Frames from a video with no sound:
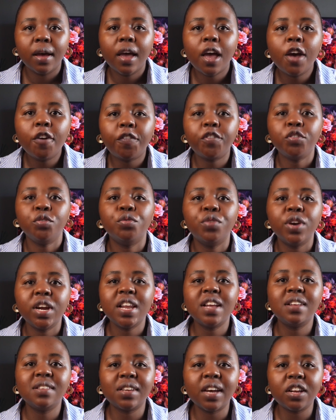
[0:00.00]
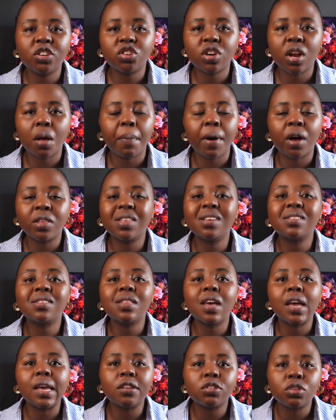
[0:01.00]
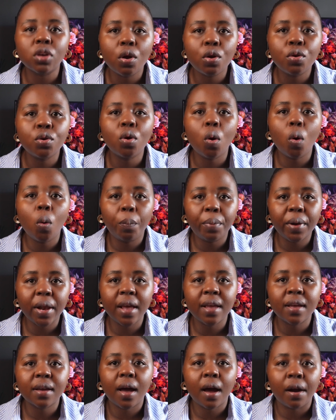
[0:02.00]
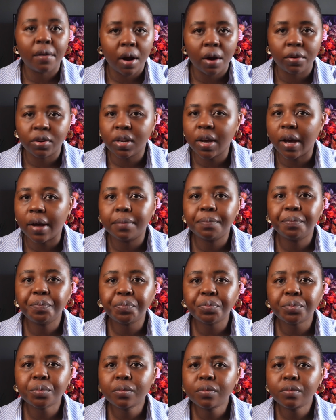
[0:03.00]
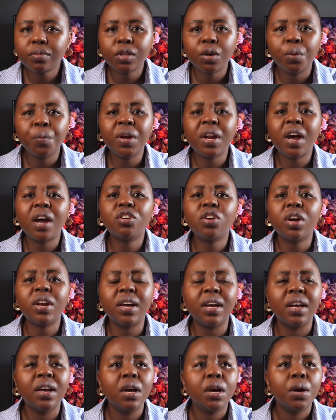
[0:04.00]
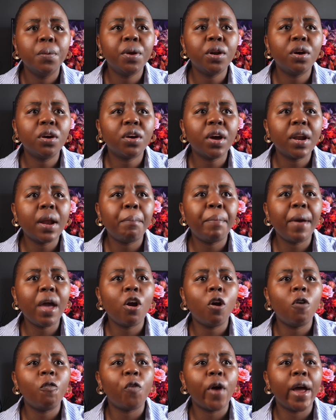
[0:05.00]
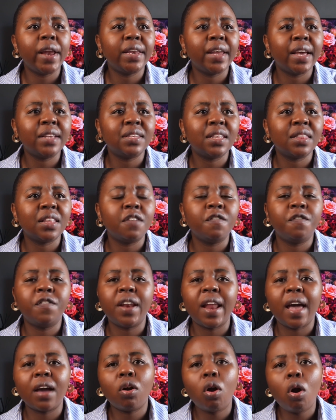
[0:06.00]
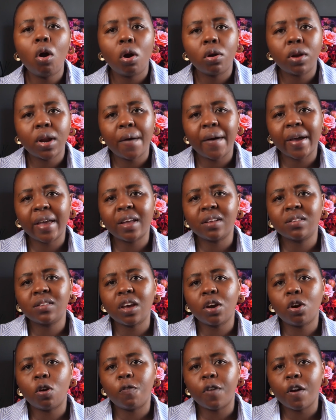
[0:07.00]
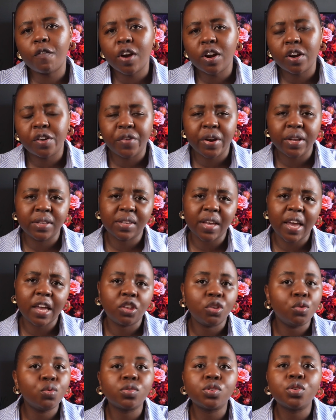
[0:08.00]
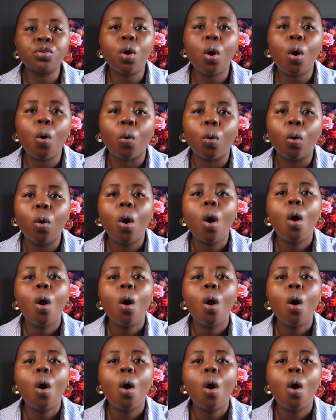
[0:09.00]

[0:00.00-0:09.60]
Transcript: If you're really intentional about this, there is no playing around here. We're not gonna pay off one debt and then feel like, oh, now I can take off 500 rands and use. No.